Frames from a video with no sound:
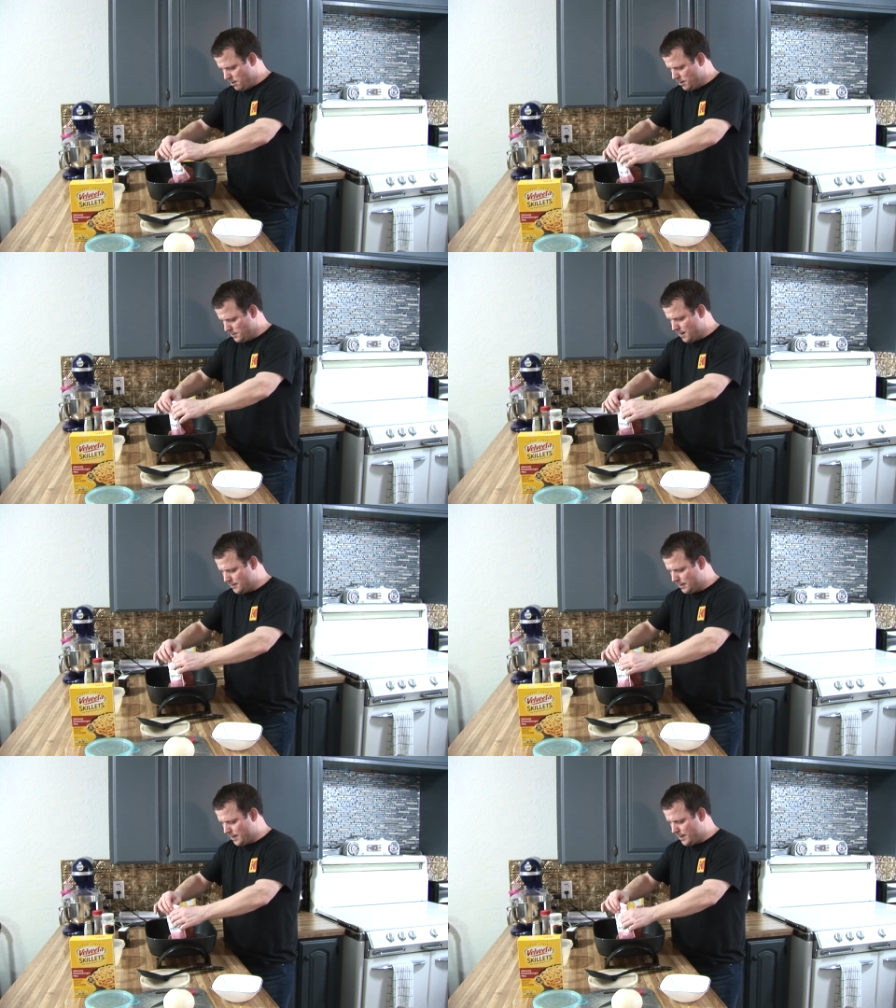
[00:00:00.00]
it says
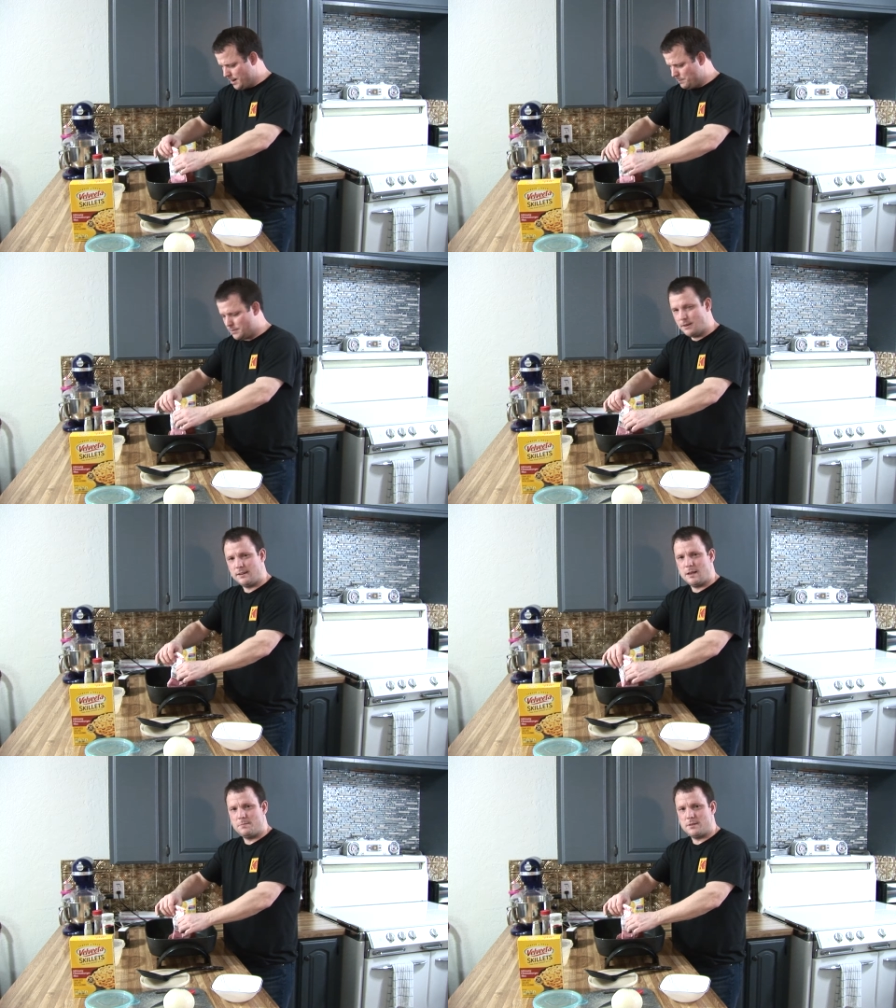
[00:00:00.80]
lean, but
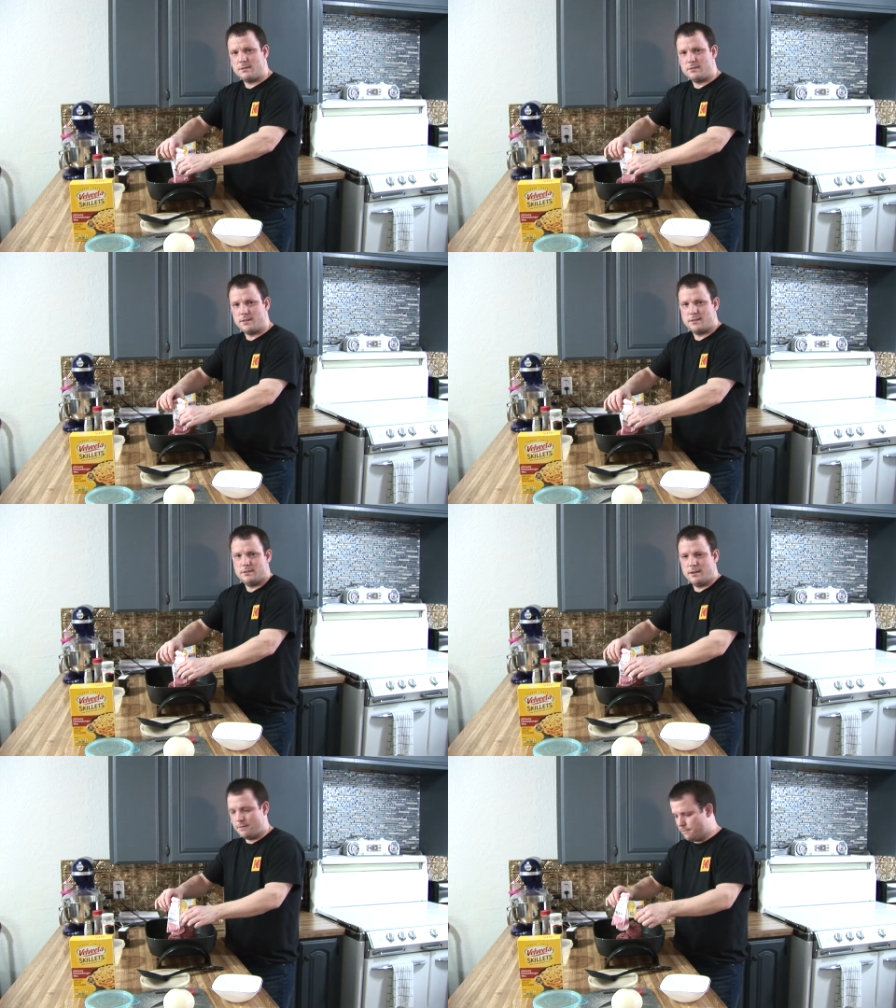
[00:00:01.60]
sometimes it's, it's
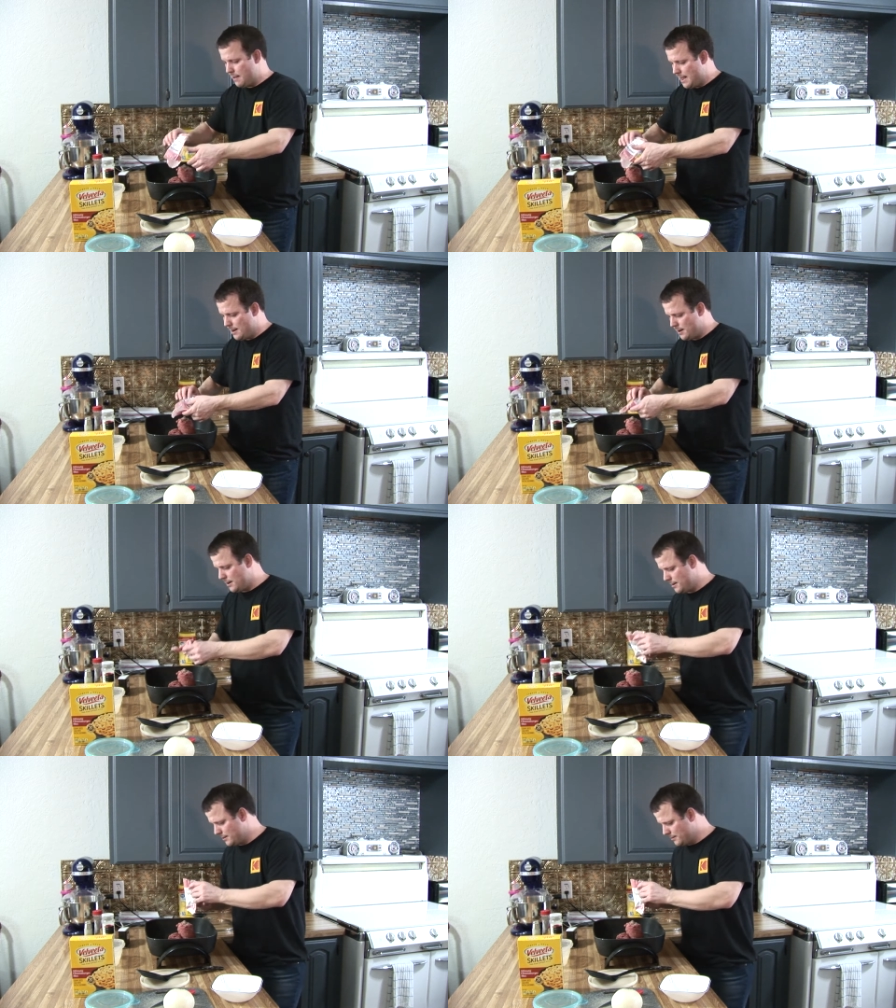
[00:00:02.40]
still got fat in
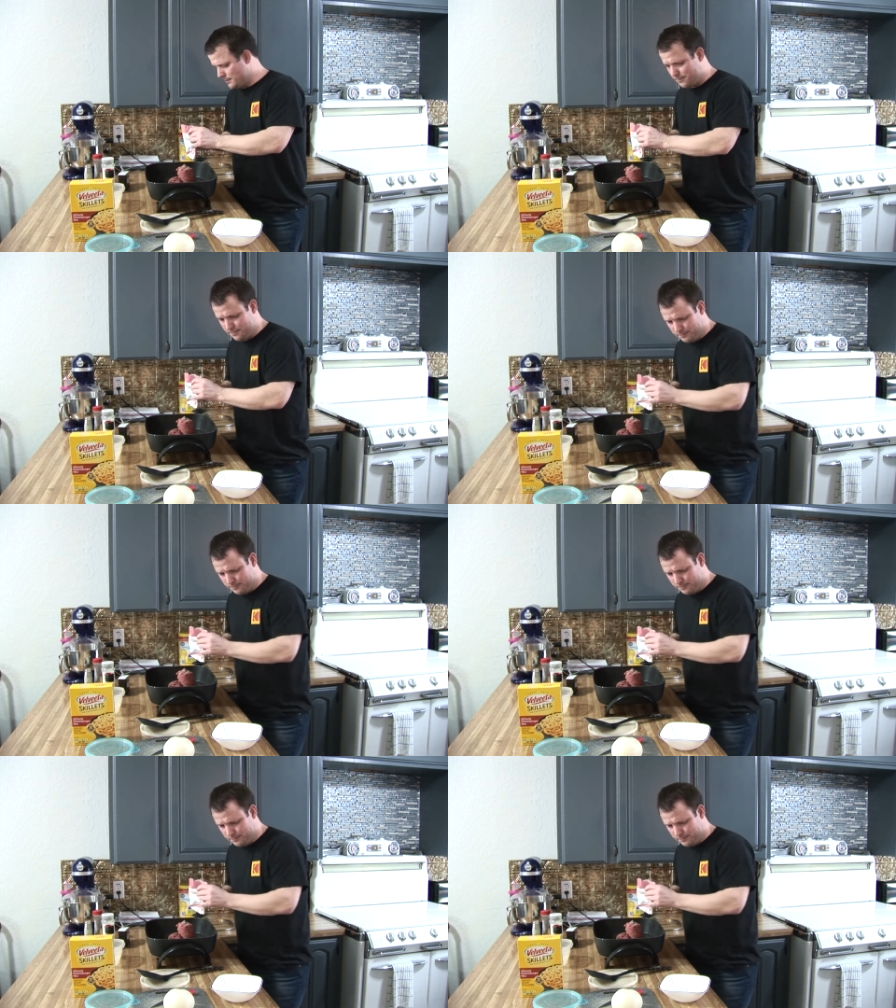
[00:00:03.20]
it. And